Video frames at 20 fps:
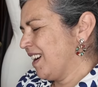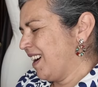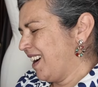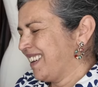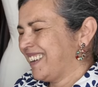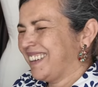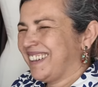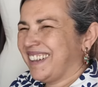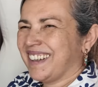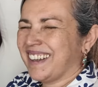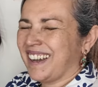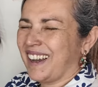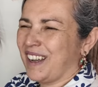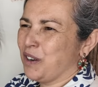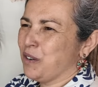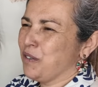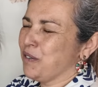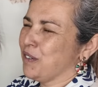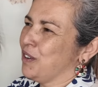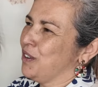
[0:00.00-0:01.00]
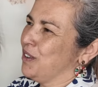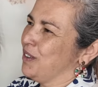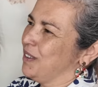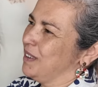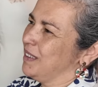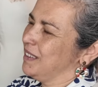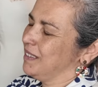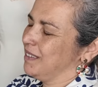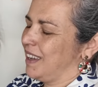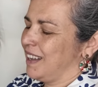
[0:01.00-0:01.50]
and it kind of
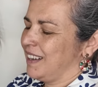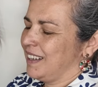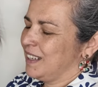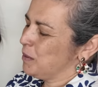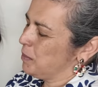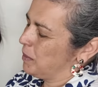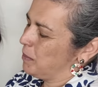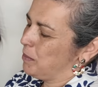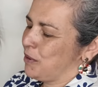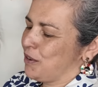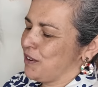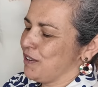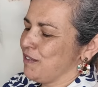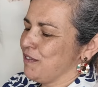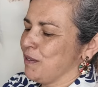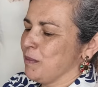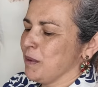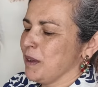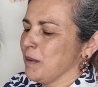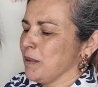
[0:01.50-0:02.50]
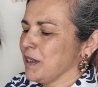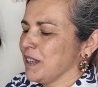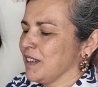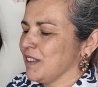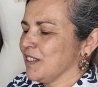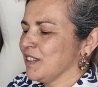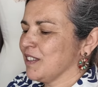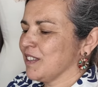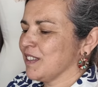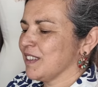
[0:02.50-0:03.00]
got a little bit boring for me
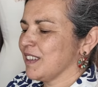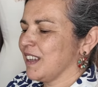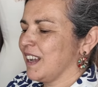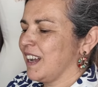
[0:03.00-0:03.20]
because